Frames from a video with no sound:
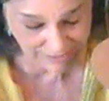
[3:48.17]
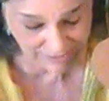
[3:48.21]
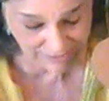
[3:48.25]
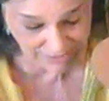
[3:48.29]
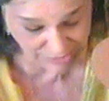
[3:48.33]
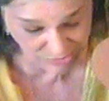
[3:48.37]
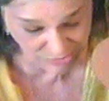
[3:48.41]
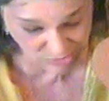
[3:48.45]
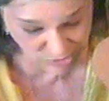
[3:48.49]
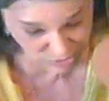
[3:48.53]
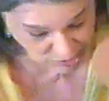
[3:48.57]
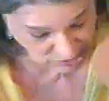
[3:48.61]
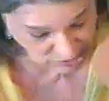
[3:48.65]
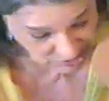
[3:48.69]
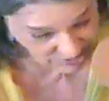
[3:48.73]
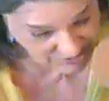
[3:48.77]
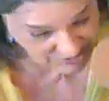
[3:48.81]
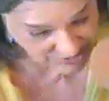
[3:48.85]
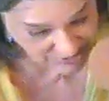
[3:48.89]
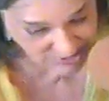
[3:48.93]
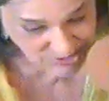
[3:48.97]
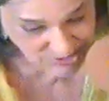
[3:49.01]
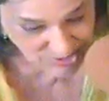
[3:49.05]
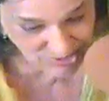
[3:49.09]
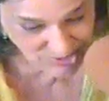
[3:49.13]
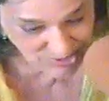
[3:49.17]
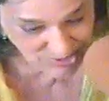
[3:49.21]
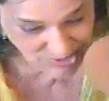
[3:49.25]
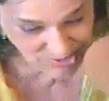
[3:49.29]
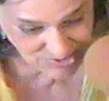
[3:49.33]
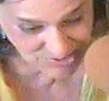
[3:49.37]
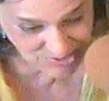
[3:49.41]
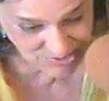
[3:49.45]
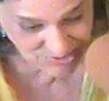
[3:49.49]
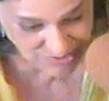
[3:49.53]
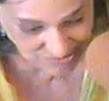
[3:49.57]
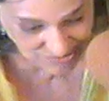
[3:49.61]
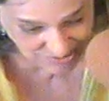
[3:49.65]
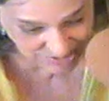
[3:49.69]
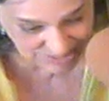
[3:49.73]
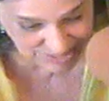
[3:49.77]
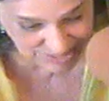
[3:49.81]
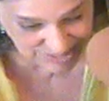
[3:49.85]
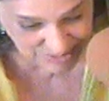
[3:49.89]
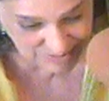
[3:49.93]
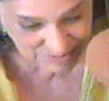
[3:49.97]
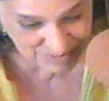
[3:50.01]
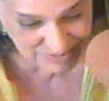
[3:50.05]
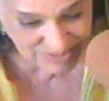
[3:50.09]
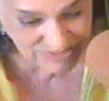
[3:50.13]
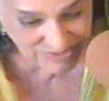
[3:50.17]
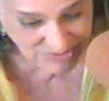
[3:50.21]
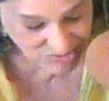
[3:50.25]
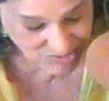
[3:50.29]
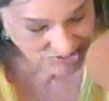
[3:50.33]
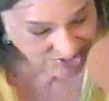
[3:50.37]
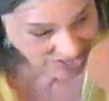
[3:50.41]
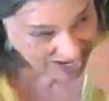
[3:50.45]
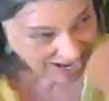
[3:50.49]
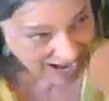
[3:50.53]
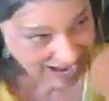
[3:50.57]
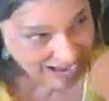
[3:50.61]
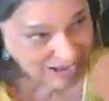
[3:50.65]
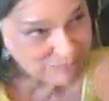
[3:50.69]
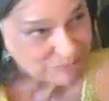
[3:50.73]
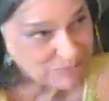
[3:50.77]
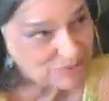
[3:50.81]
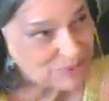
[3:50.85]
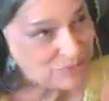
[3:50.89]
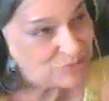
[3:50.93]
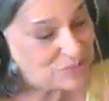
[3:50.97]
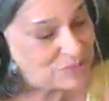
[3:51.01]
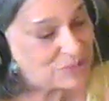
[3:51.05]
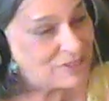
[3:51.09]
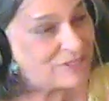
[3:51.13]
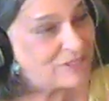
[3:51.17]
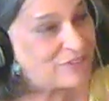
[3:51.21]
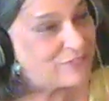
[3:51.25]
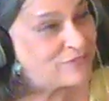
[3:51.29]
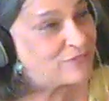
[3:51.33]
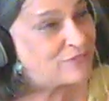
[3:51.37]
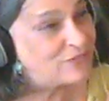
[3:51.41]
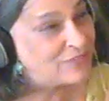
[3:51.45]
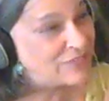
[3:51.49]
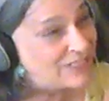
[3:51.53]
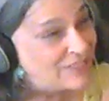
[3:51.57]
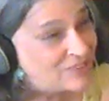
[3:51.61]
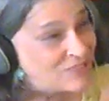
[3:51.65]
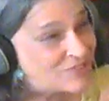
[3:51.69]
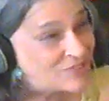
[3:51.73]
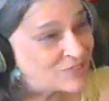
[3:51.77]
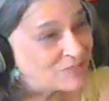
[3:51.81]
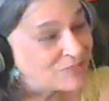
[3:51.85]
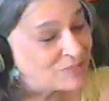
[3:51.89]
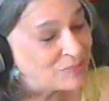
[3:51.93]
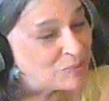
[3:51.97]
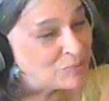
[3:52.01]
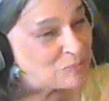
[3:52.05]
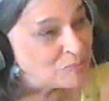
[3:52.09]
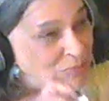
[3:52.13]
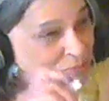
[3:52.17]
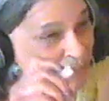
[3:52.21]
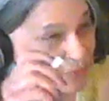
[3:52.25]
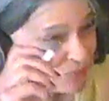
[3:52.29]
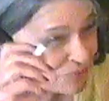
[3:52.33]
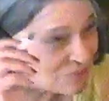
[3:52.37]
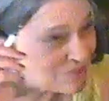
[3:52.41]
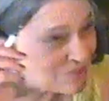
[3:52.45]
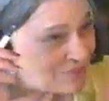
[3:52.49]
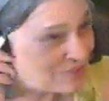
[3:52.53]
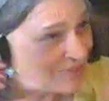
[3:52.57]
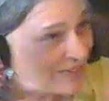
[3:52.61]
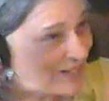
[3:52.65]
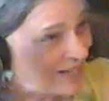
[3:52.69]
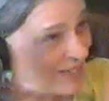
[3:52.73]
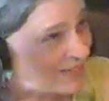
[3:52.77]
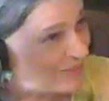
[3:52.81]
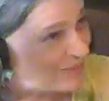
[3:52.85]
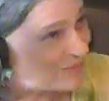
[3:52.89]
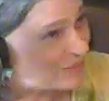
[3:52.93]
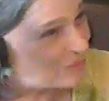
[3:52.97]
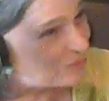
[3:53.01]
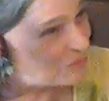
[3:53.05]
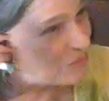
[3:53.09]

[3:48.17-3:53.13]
a journalist's dream job. You were a feature reporter at the